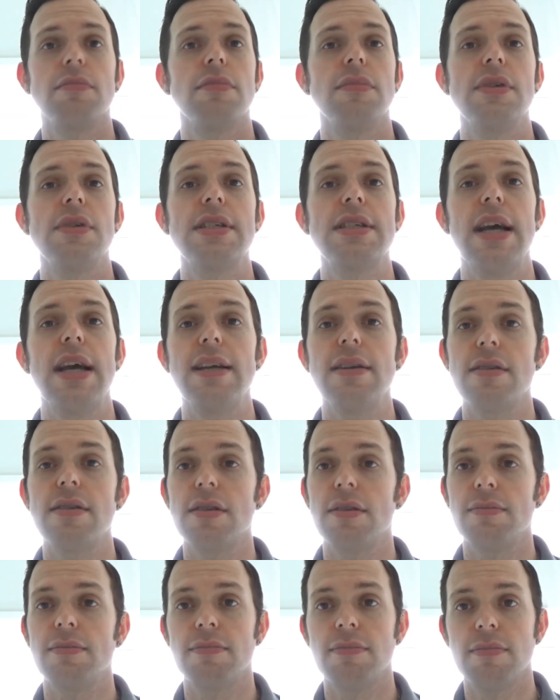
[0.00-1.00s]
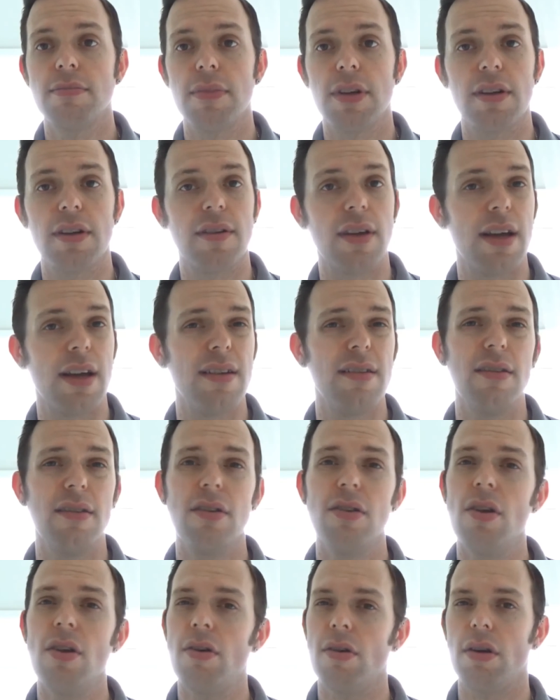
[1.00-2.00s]
Scent, like I say, it's
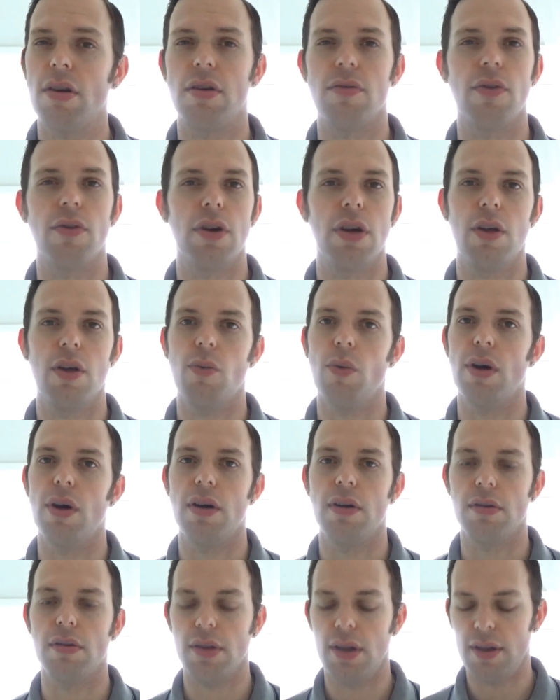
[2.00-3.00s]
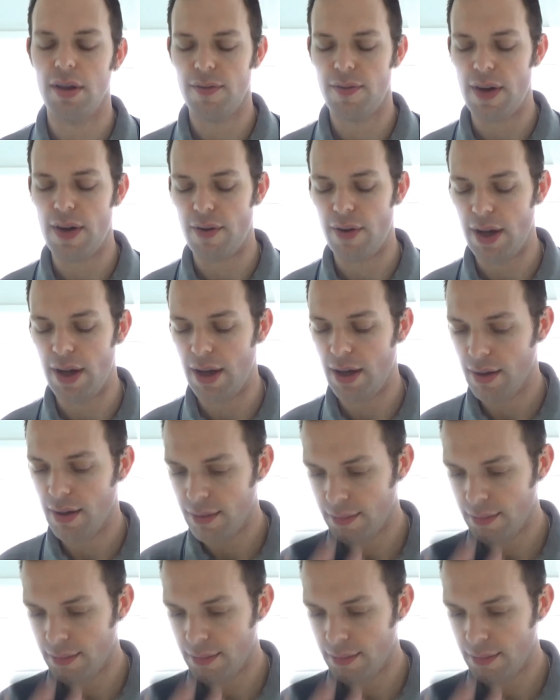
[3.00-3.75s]
not going to rock your world. It's very